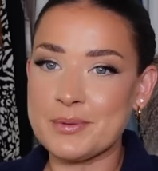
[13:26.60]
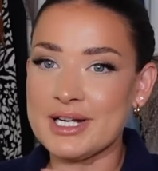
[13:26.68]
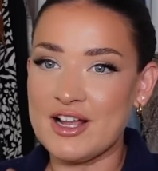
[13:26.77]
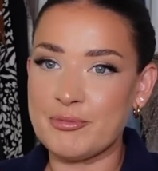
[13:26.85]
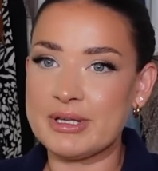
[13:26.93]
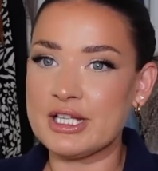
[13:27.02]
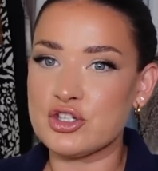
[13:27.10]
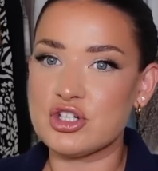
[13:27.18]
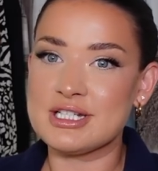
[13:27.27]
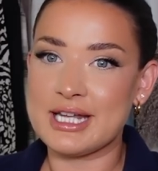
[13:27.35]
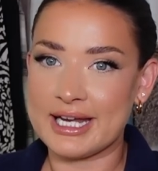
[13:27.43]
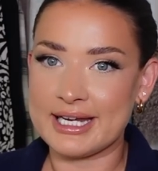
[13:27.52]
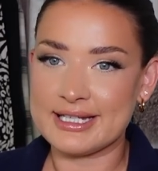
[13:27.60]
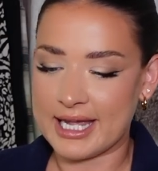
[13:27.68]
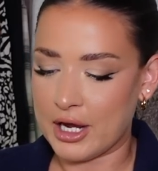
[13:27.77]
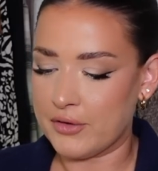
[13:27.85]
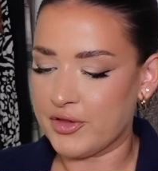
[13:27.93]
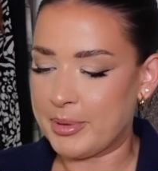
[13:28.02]
one I've been literally dying to
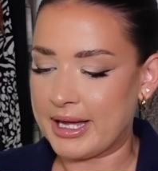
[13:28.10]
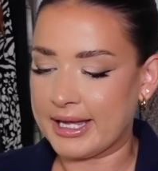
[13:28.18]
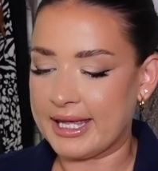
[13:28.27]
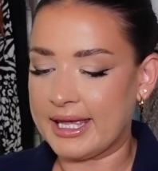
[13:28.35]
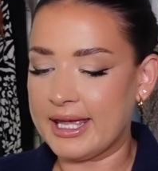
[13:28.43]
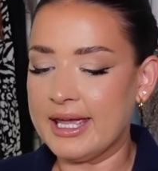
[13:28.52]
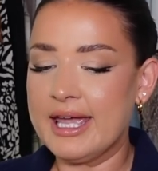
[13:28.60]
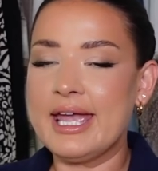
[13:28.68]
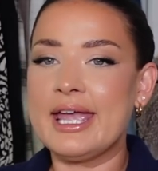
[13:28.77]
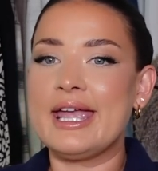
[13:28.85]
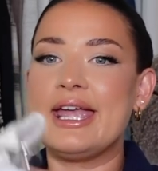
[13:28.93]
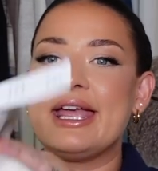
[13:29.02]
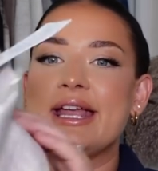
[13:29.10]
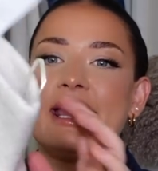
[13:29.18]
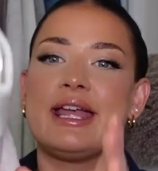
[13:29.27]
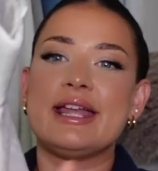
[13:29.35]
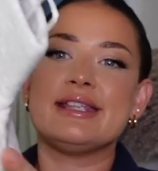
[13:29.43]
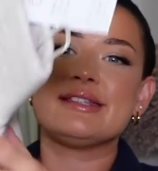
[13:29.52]
get out of the packet. It
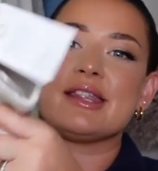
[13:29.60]
is